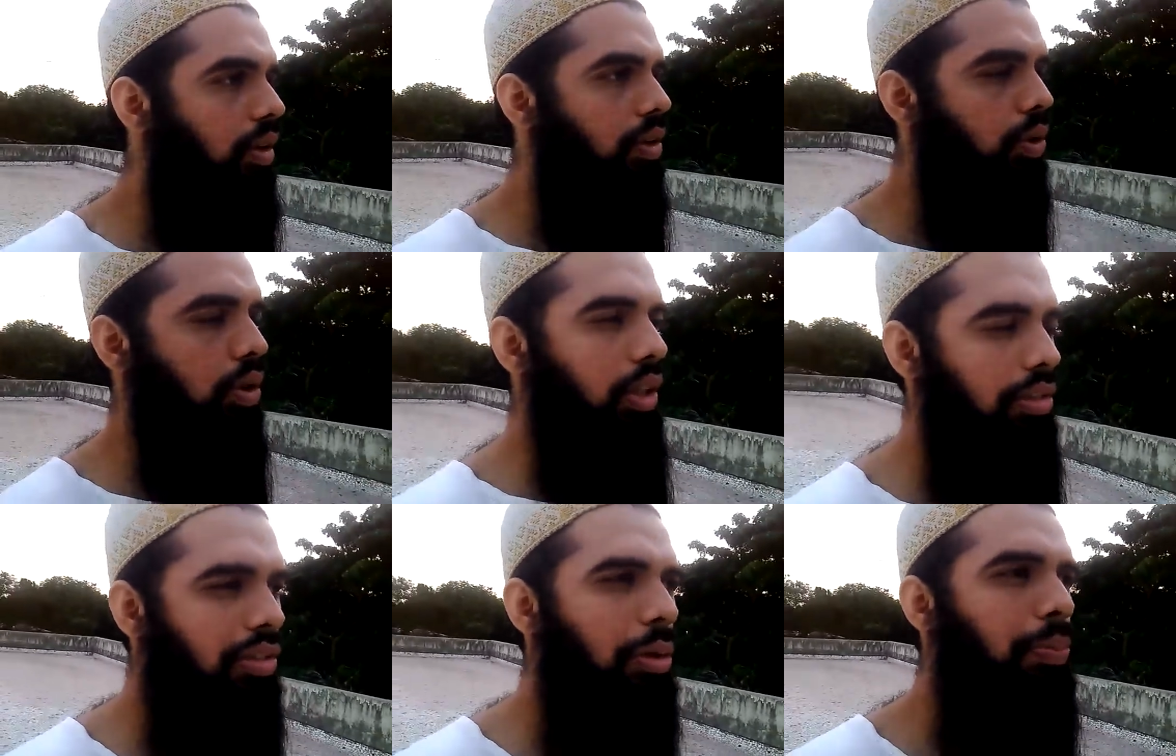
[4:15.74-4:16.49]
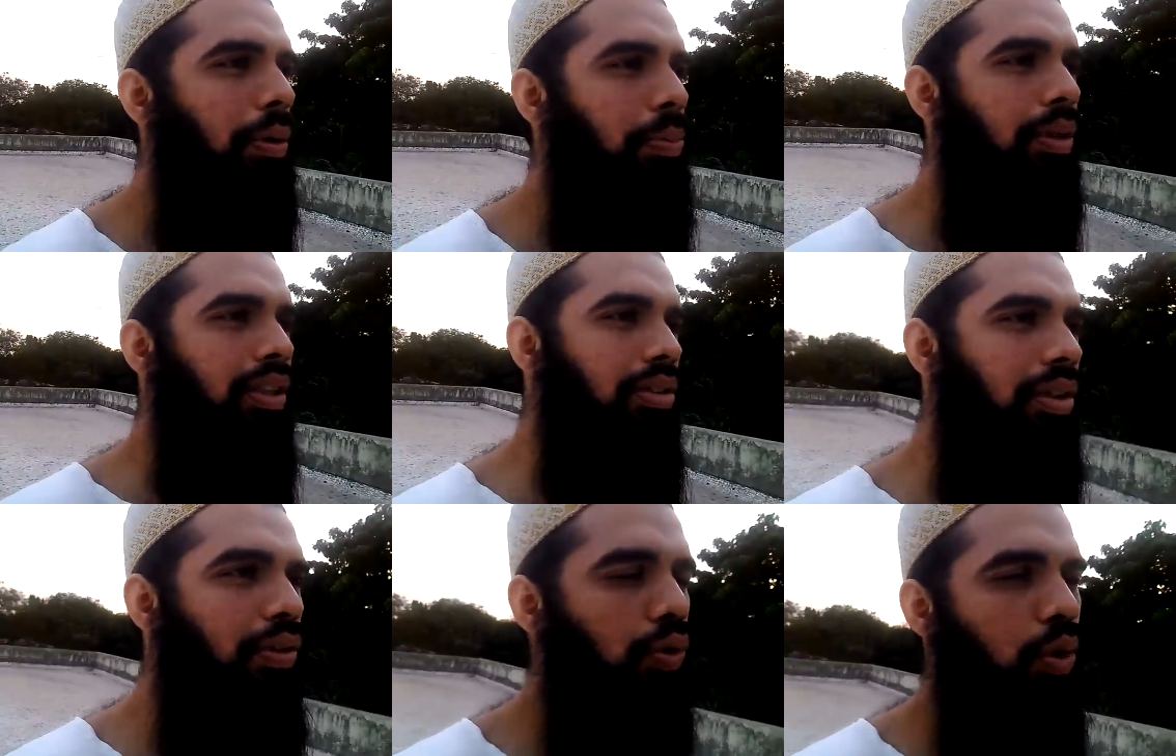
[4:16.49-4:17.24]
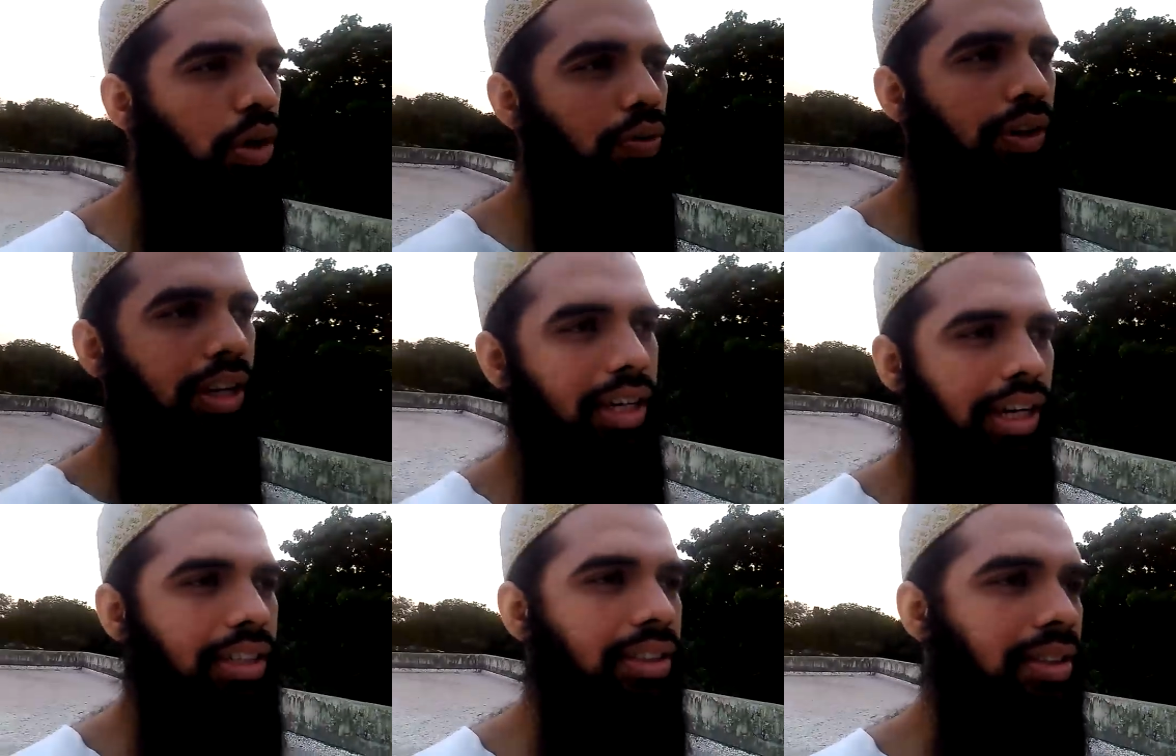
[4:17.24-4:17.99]
to give the paper. There were 4 or 5
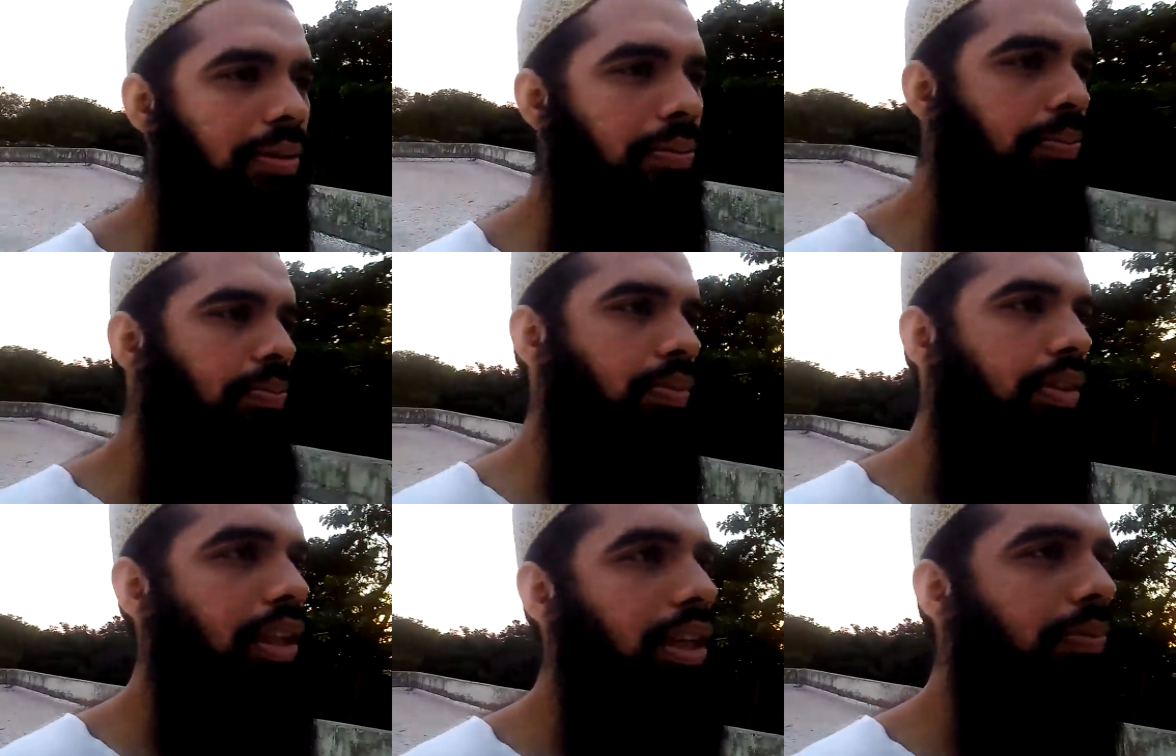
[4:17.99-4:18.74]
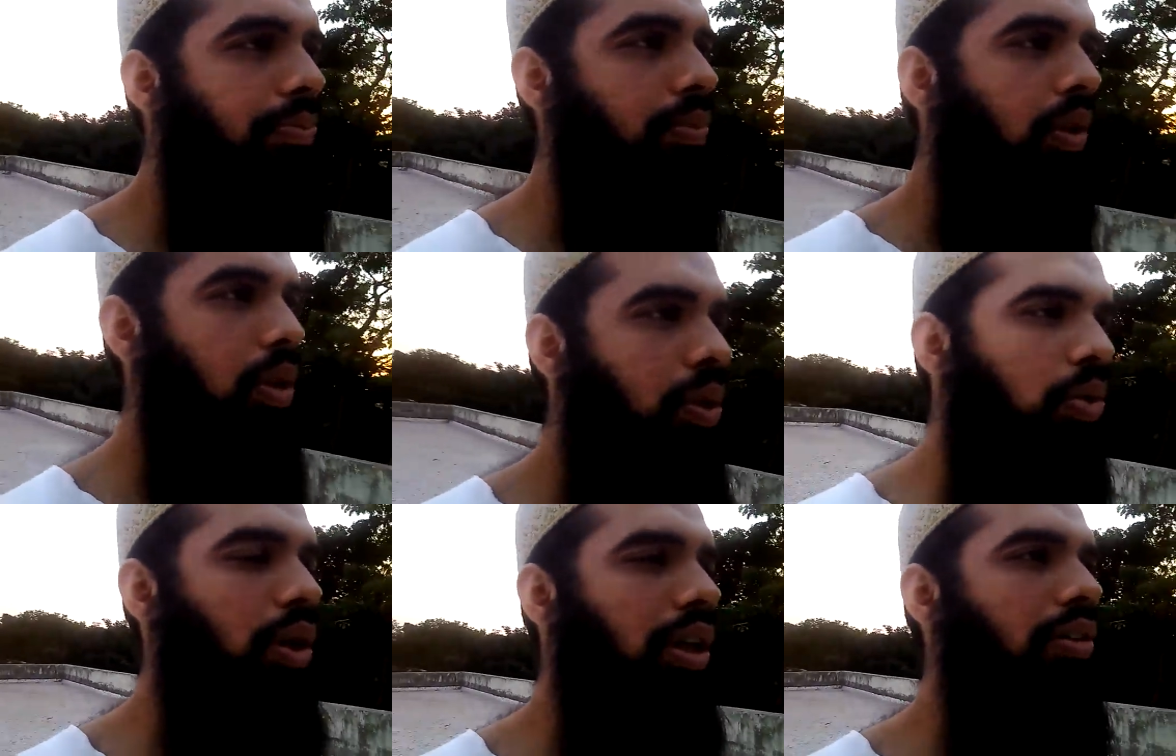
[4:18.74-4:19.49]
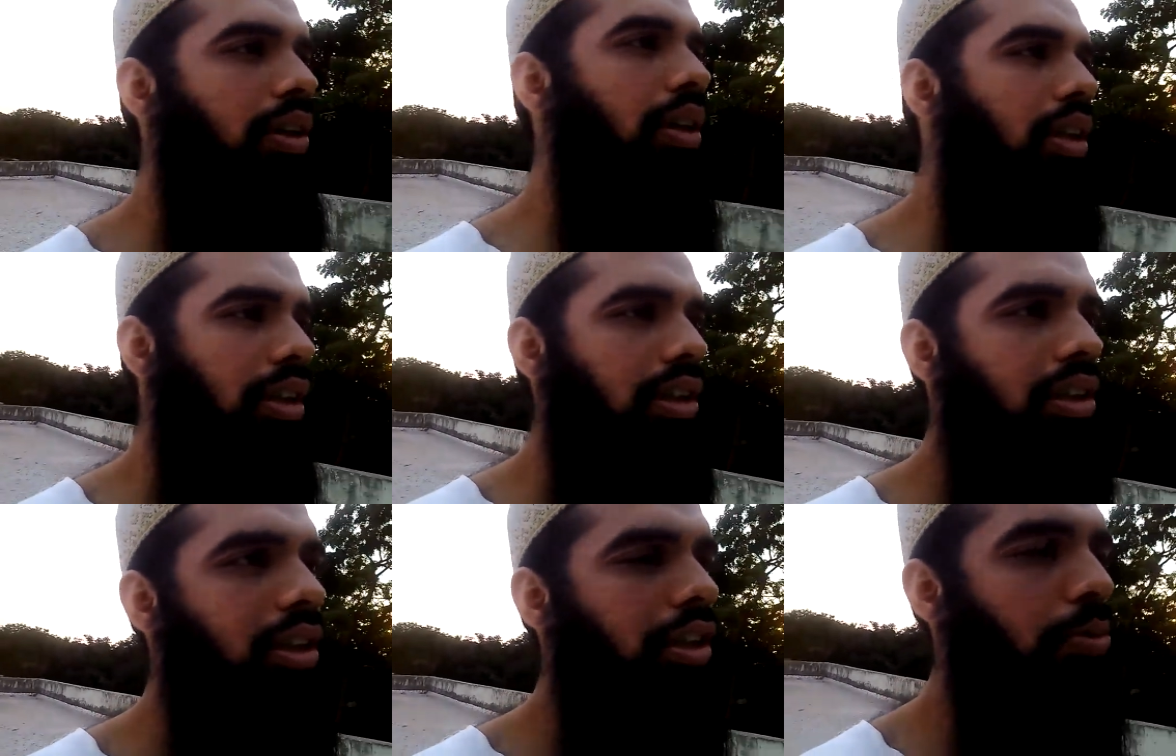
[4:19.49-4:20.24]
guys there who were giving the
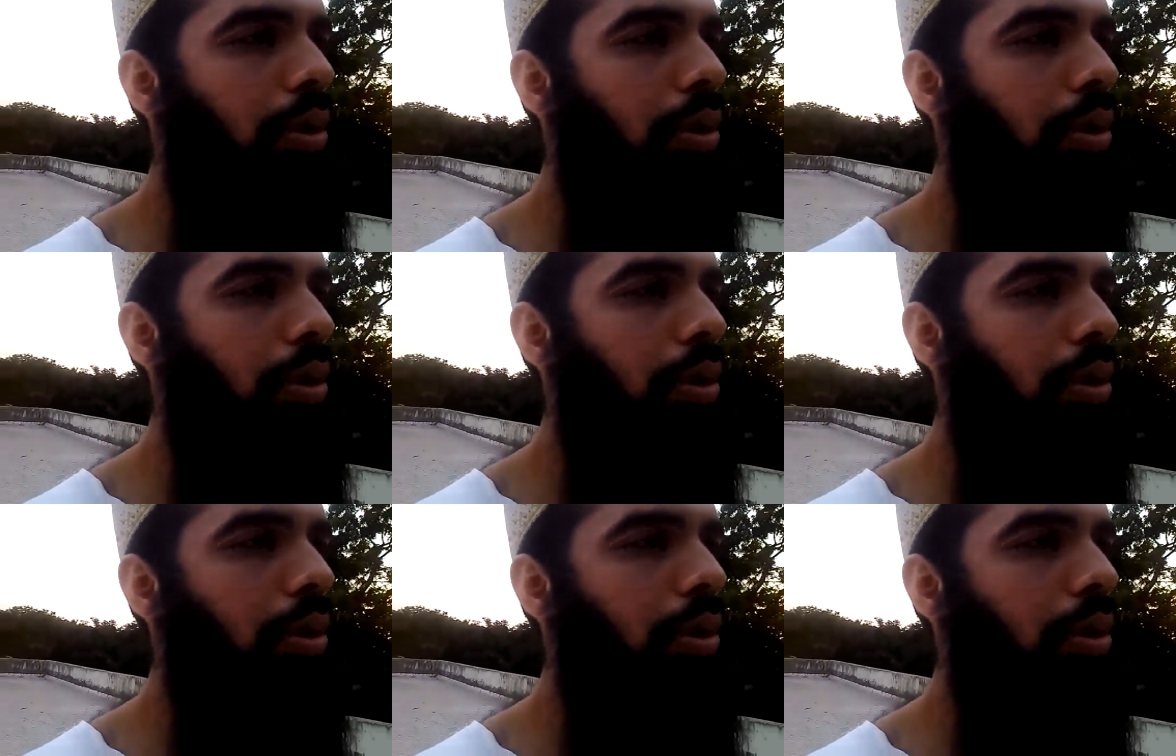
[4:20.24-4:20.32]
TCS